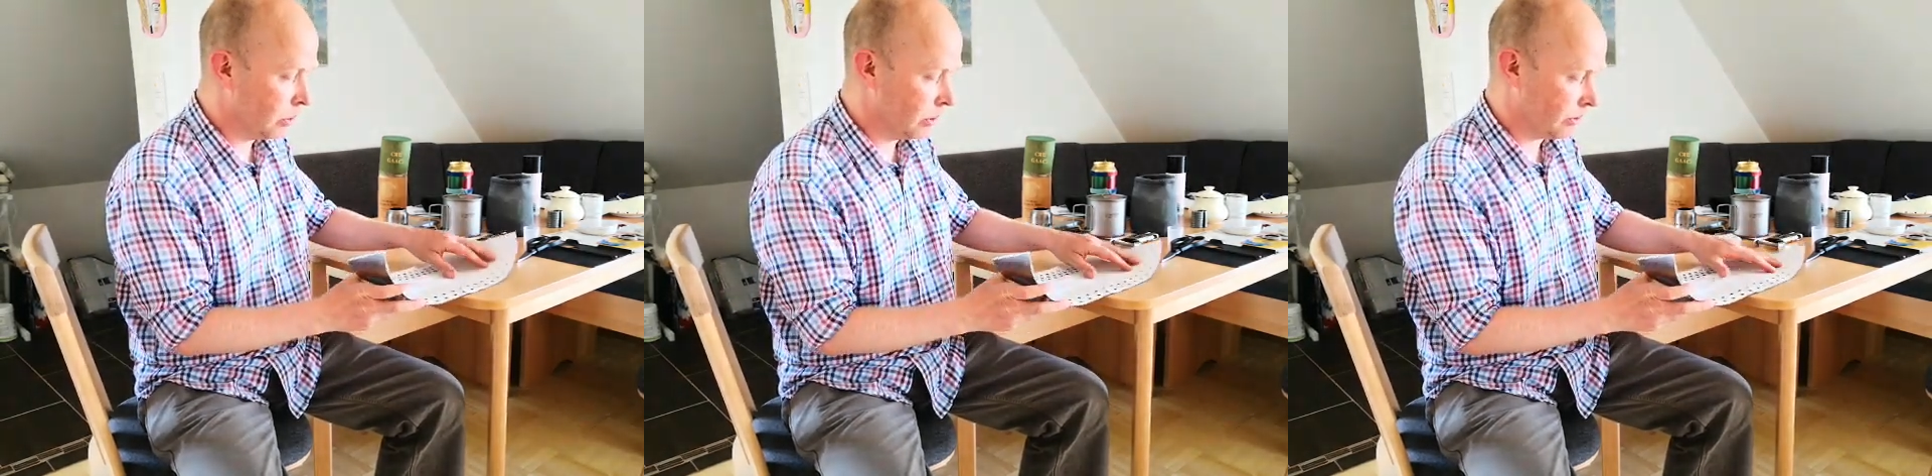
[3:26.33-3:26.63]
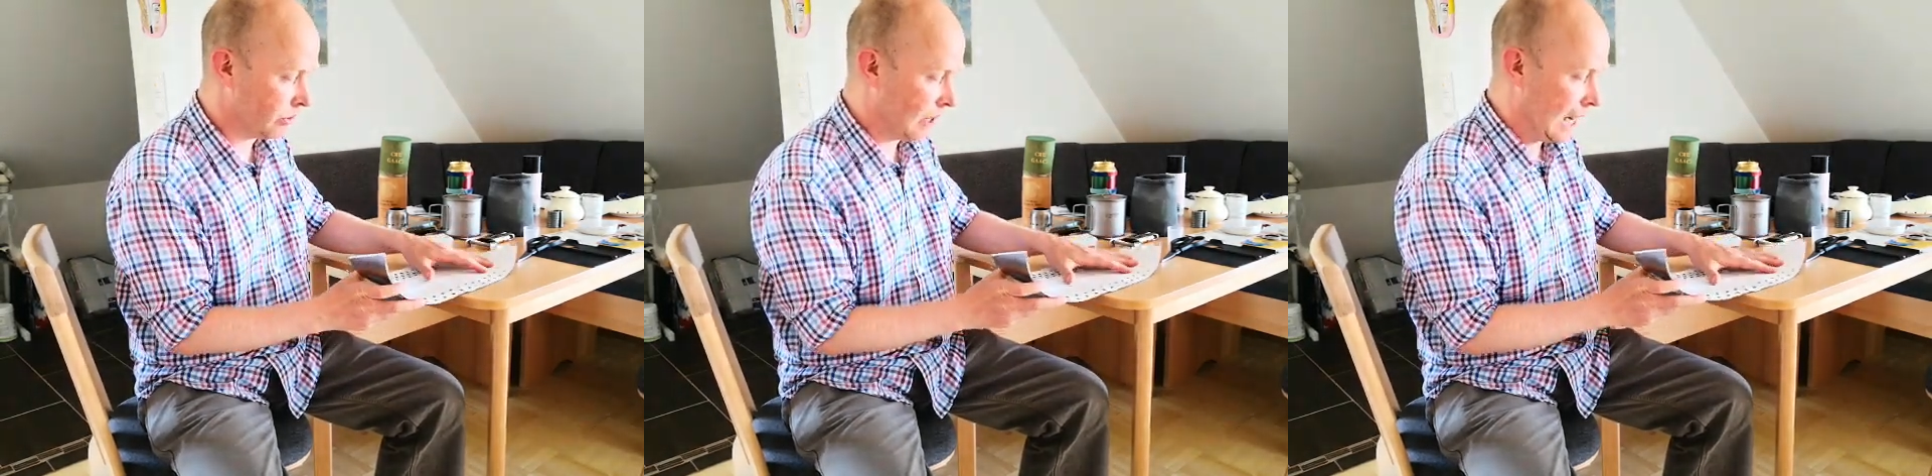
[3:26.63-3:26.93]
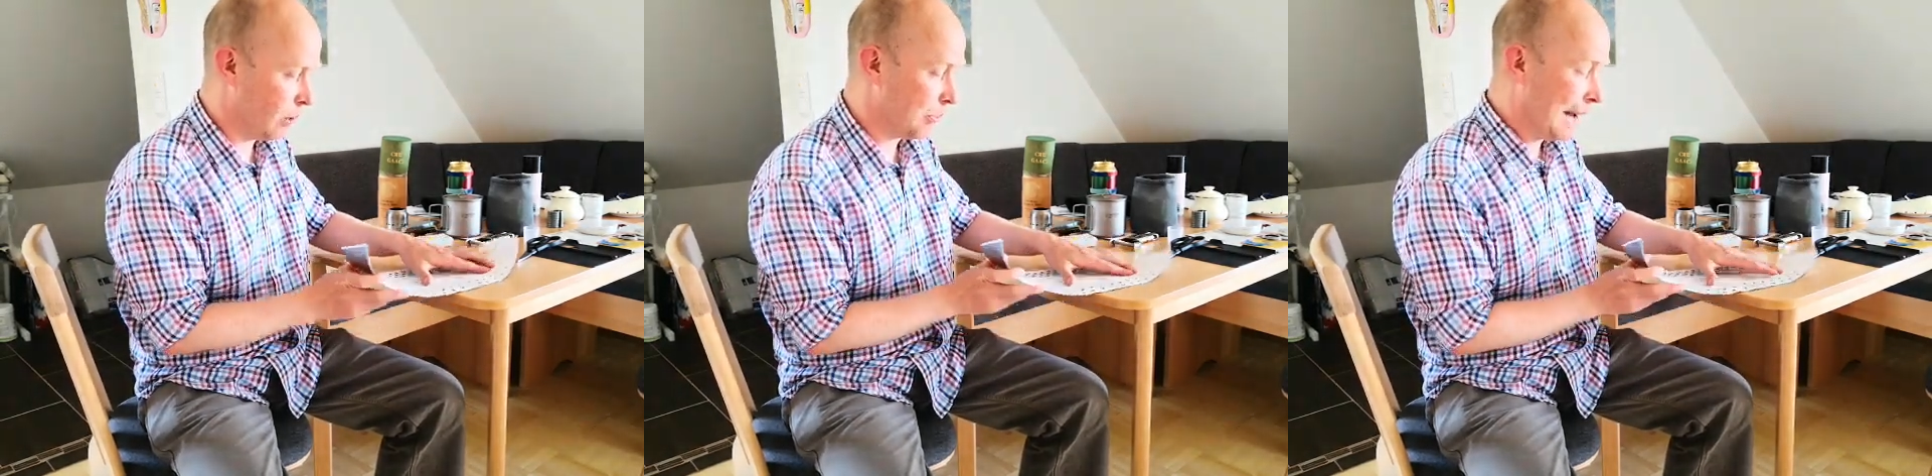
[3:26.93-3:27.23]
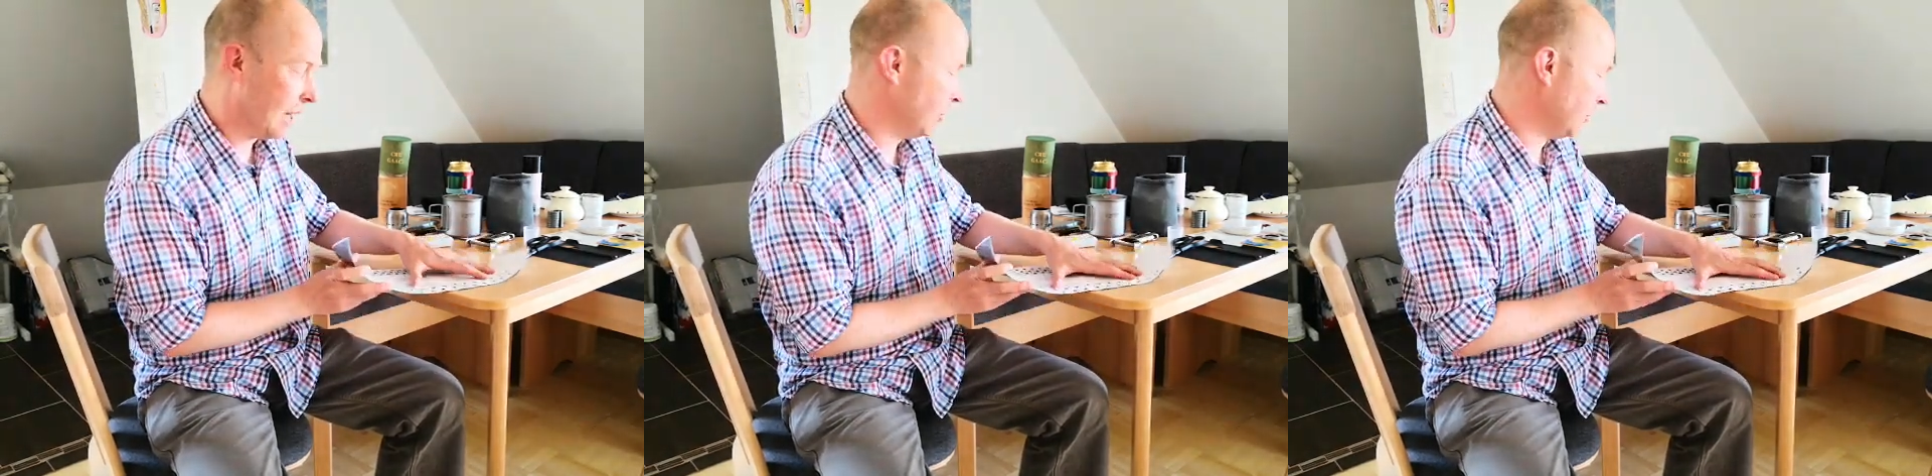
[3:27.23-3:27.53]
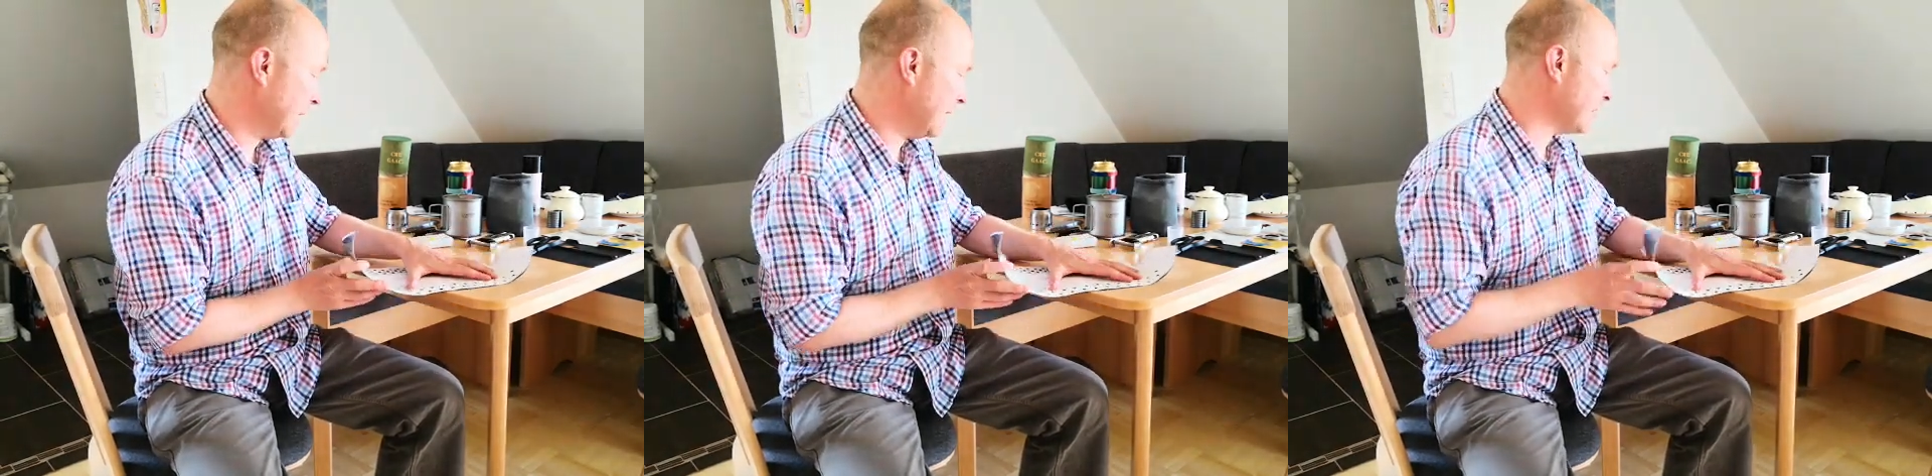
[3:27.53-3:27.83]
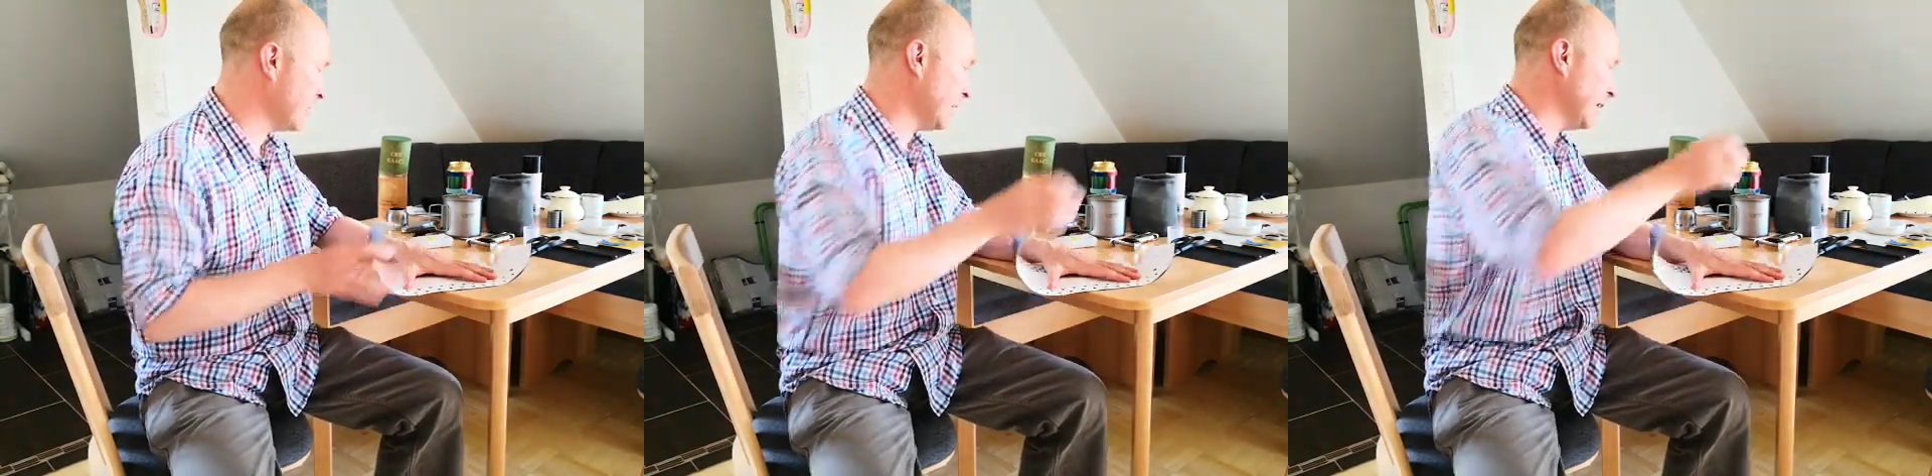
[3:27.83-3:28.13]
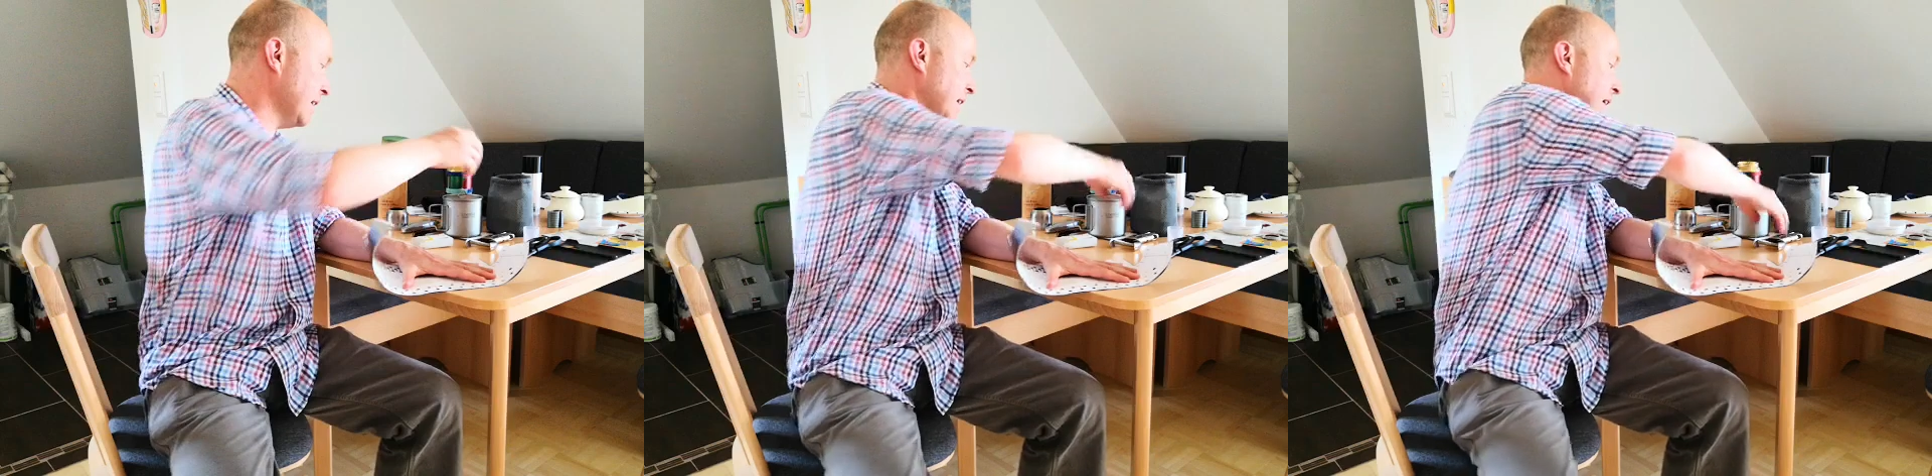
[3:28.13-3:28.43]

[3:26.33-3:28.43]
put our pattern on the inside.